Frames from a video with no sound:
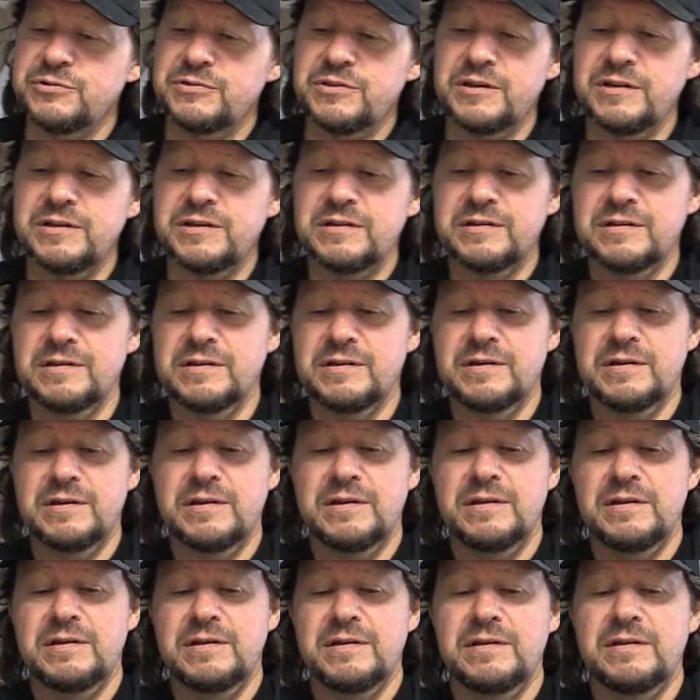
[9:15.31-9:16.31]
the
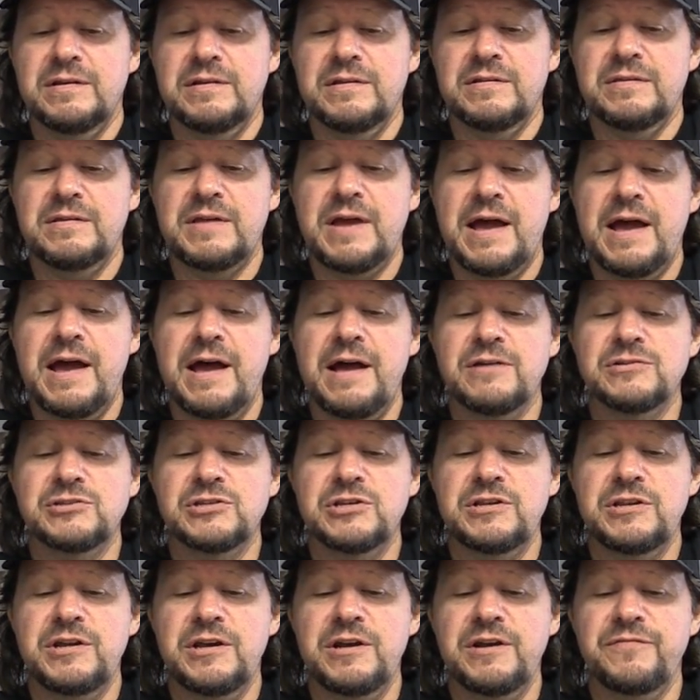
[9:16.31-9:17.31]

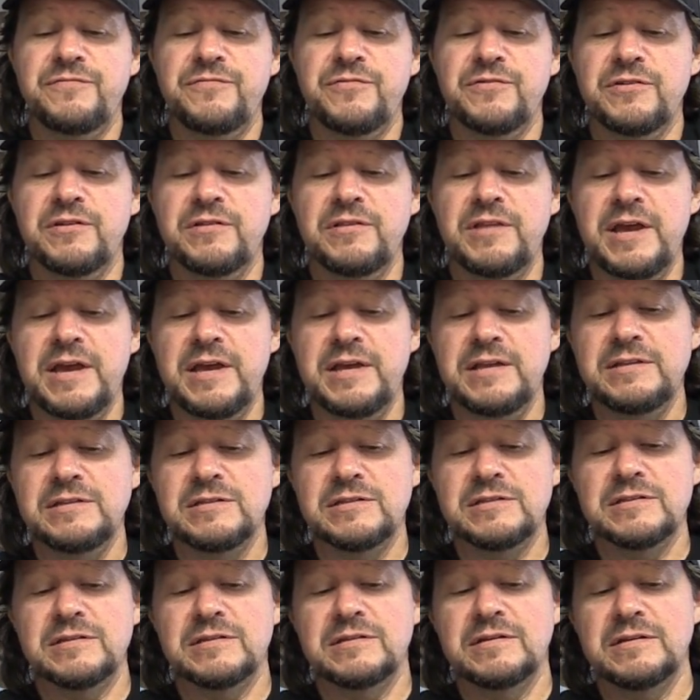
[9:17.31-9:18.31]
housing here for the
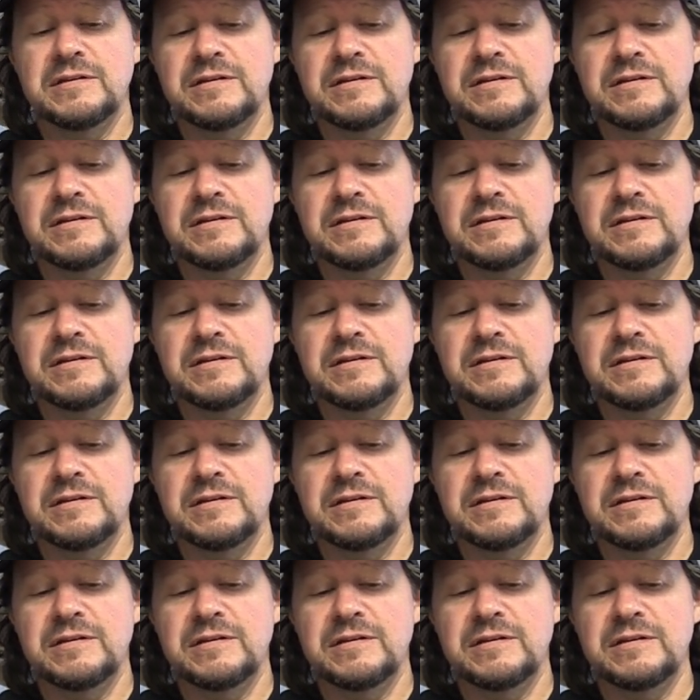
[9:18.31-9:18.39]
lens.